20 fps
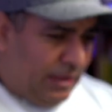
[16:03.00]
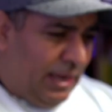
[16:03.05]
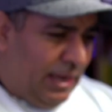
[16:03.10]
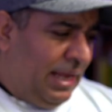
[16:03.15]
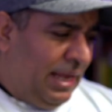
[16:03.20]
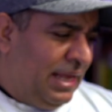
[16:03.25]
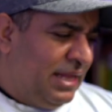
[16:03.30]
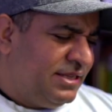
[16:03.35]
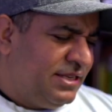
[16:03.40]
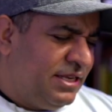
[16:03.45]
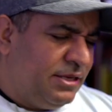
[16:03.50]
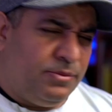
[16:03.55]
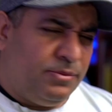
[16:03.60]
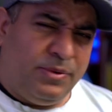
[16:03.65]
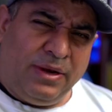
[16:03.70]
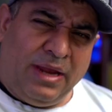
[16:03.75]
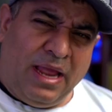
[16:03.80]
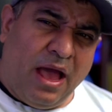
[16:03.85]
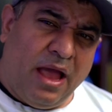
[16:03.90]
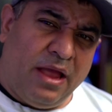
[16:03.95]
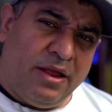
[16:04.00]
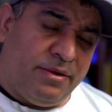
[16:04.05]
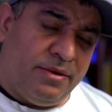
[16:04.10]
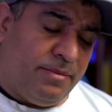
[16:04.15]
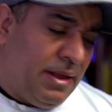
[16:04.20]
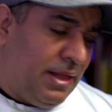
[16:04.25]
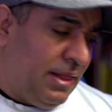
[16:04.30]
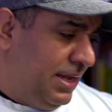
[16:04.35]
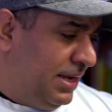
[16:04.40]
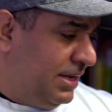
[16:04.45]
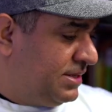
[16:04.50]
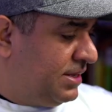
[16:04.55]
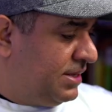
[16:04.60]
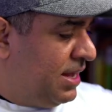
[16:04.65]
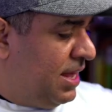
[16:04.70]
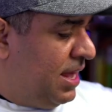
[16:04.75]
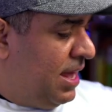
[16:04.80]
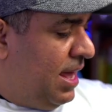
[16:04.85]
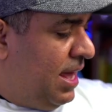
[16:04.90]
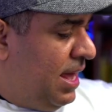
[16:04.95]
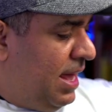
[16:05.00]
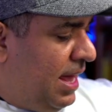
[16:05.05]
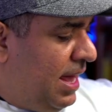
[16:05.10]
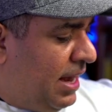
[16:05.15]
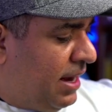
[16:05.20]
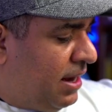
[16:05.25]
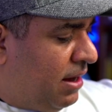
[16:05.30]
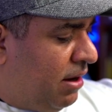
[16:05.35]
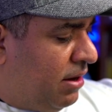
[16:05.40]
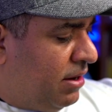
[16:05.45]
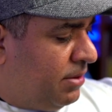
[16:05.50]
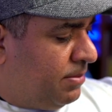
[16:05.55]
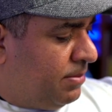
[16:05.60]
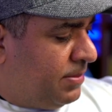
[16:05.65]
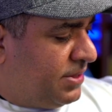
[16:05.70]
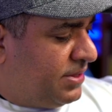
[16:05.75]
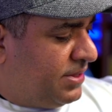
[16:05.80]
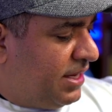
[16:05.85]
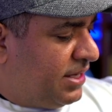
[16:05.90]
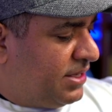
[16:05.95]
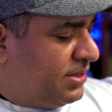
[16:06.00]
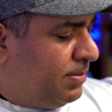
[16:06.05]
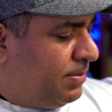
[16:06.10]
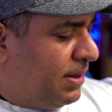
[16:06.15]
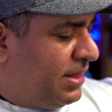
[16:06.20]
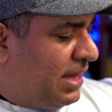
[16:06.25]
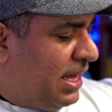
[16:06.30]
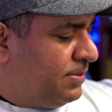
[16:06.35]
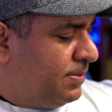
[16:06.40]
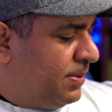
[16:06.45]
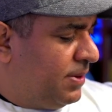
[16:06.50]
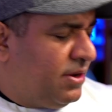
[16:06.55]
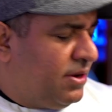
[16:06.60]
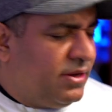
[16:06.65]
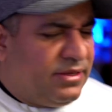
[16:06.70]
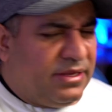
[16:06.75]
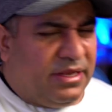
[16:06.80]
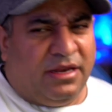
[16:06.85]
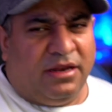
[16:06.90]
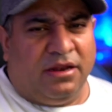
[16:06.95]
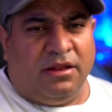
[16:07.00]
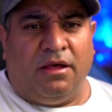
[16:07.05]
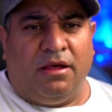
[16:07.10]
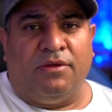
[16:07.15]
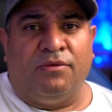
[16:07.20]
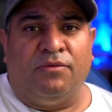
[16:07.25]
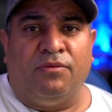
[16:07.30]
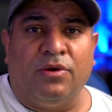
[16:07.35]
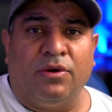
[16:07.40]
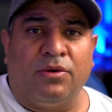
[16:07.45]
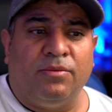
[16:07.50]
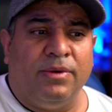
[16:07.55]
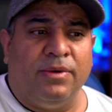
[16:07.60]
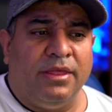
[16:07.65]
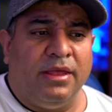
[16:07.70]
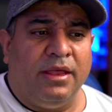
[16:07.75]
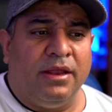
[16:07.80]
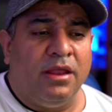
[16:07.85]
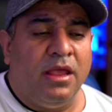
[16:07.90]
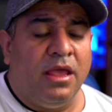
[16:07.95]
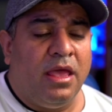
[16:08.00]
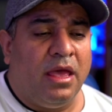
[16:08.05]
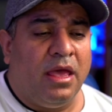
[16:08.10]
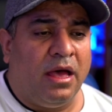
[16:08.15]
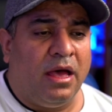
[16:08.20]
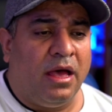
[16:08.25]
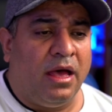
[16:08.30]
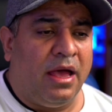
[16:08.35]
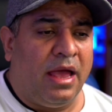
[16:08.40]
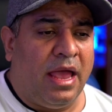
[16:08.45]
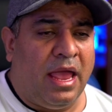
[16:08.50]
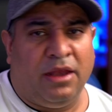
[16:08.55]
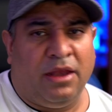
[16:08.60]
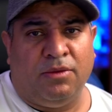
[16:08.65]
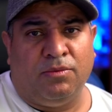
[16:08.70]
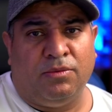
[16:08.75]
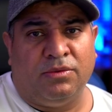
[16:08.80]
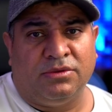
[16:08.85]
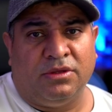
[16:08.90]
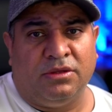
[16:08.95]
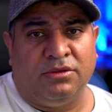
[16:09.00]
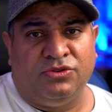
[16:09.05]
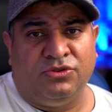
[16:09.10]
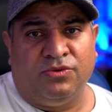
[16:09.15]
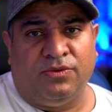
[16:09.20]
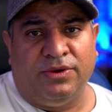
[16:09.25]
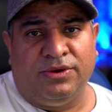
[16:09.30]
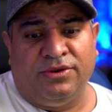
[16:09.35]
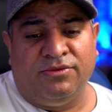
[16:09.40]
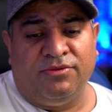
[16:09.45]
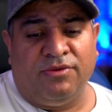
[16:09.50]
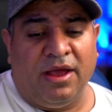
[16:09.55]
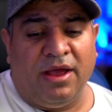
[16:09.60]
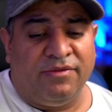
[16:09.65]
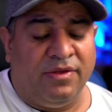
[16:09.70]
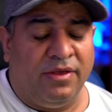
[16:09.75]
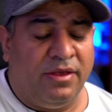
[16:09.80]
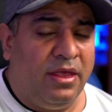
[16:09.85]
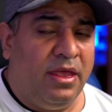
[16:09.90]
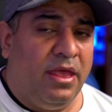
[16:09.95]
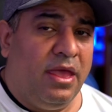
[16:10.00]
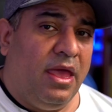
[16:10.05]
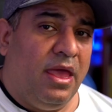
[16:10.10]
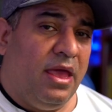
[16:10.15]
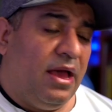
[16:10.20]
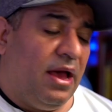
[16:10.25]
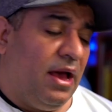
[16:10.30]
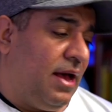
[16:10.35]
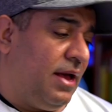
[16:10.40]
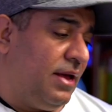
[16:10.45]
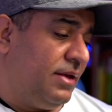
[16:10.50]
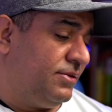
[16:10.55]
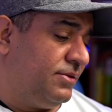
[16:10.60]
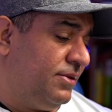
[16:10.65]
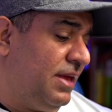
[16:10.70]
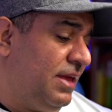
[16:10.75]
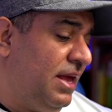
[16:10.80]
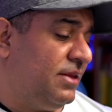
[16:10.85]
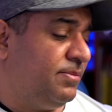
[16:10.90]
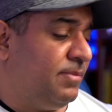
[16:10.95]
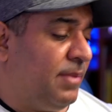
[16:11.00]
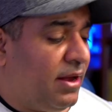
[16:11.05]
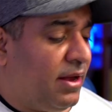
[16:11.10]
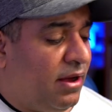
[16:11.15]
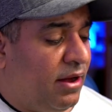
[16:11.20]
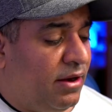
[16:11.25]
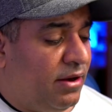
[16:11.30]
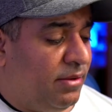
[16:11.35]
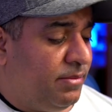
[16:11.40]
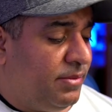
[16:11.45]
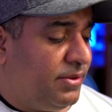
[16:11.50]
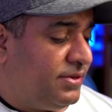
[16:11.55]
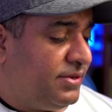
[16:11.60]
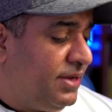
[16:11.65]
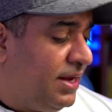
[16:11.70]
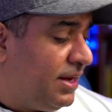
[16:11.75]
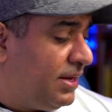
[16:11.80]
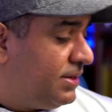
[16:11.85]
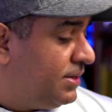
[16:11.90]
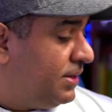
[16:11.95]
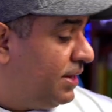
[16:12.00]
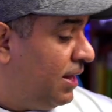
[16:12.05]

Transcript: it sits pretty high on my list at car number six, but that's because I did a lot of work with it uh, and it was a joy to drive. Uh, so that's my car number six.